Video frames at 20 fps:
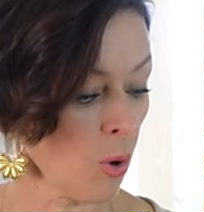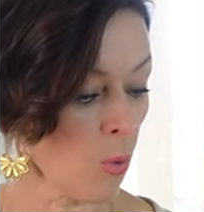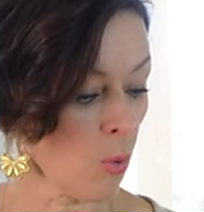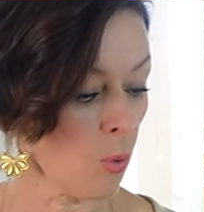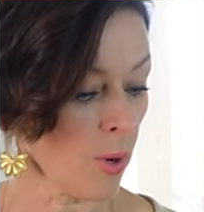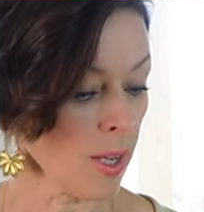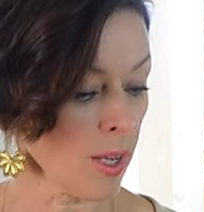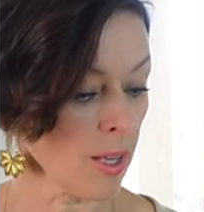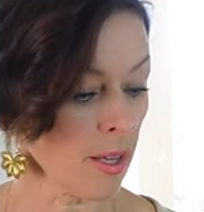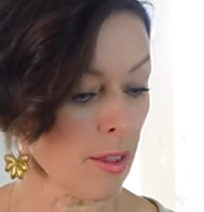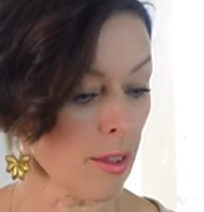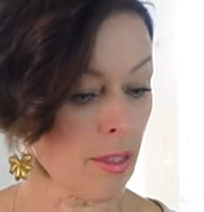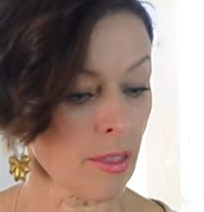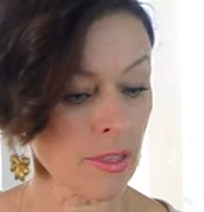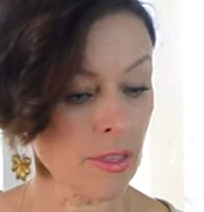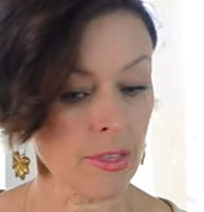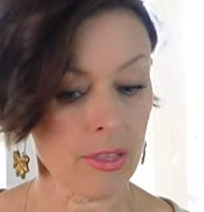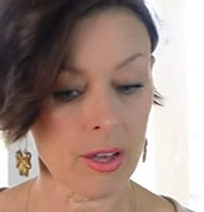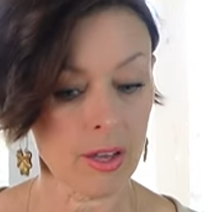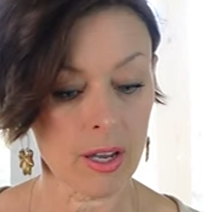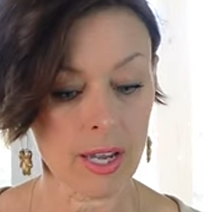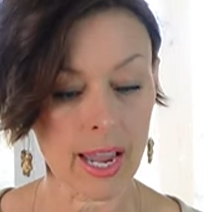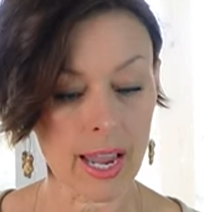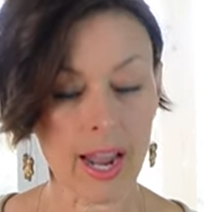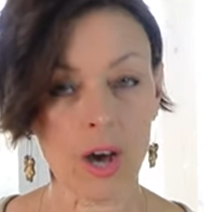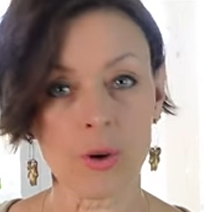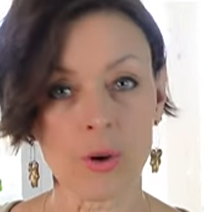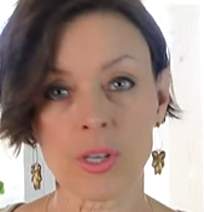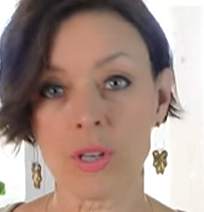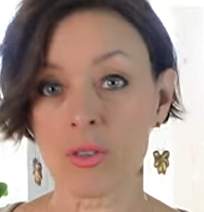with
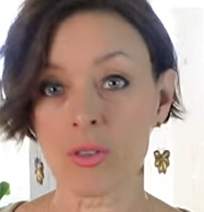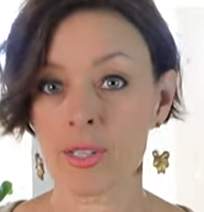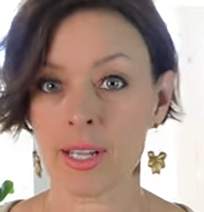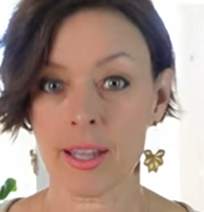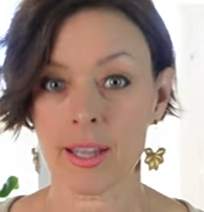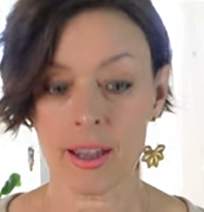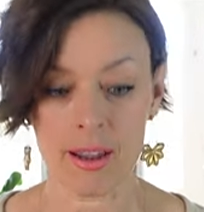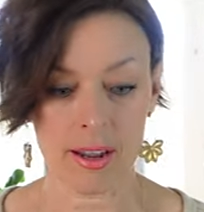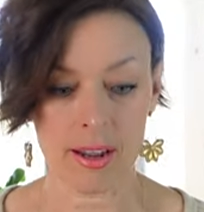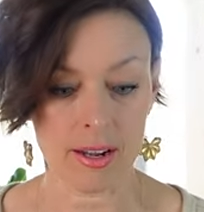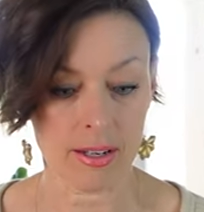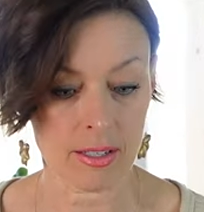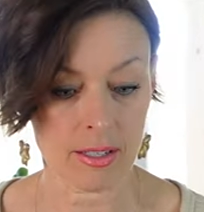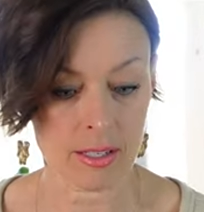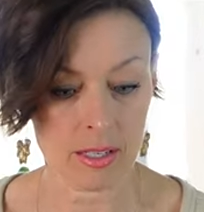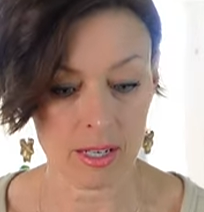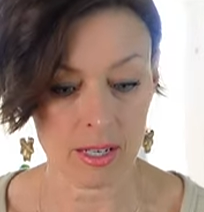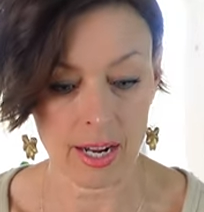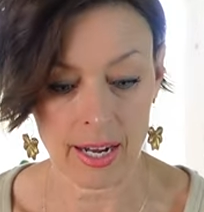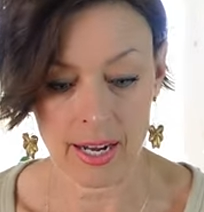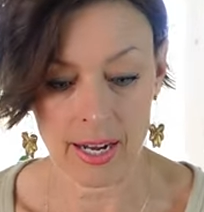without using eggs.